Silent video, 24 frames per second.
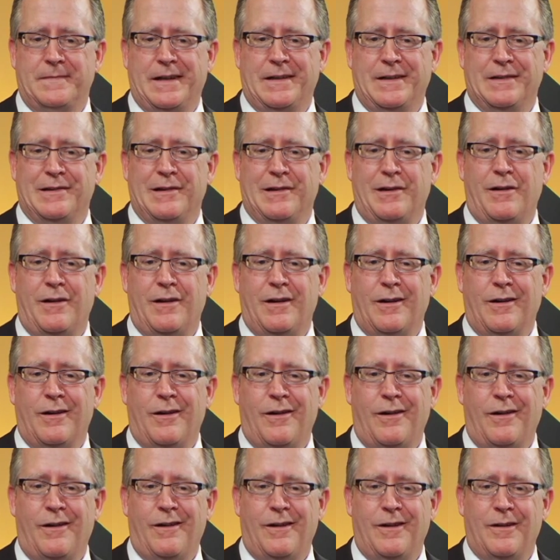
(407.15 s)
a long
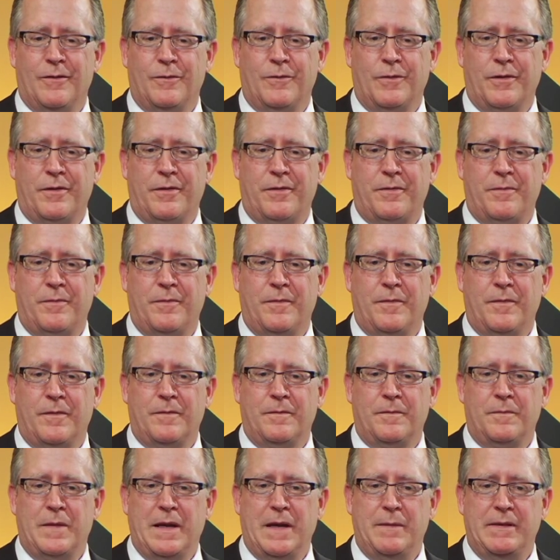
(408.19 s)
haul with
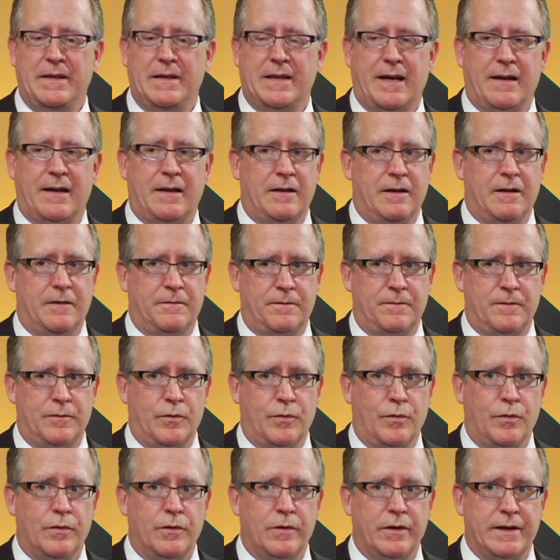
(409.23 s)
maybe not enough
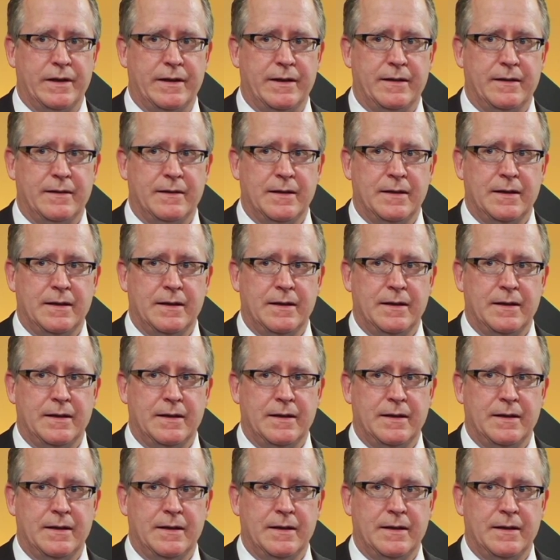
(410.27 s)
reward in it.